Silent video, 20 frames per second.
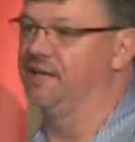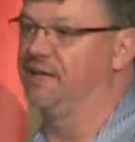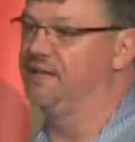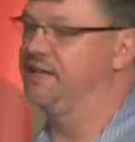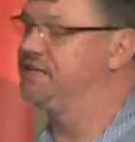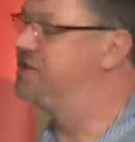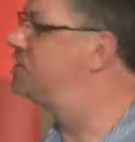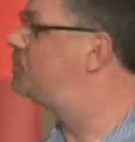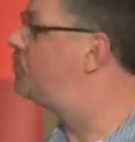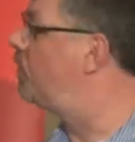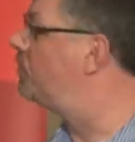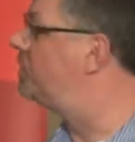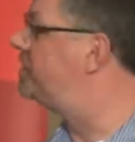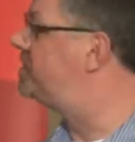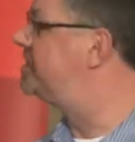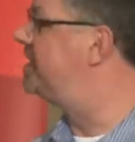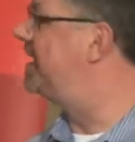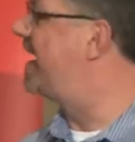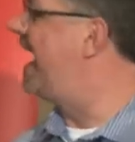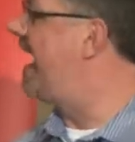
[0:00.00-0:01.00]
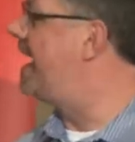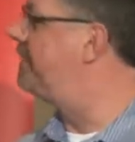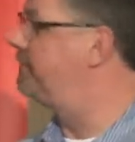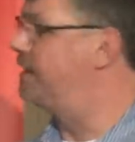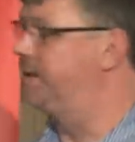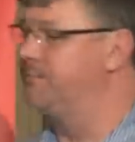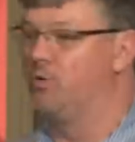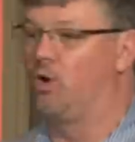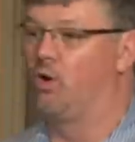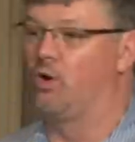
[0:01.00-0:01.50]
and this is what we see
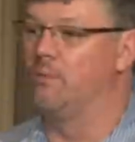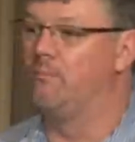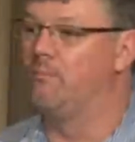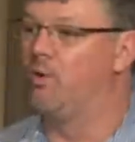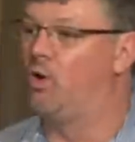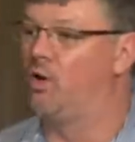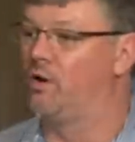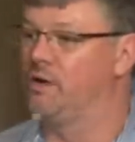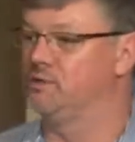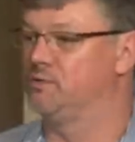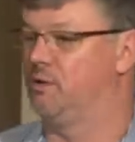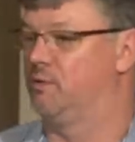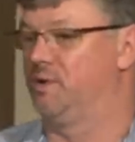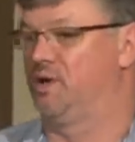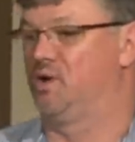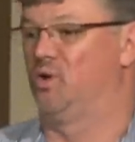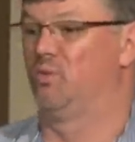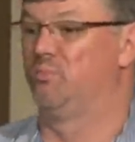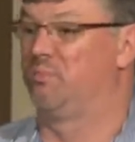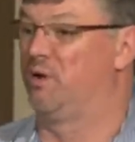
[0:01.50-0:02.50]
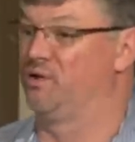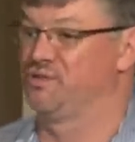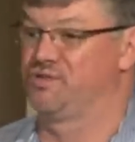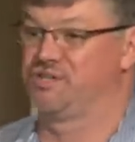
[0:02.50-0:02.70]
happening more and more, is what we call bot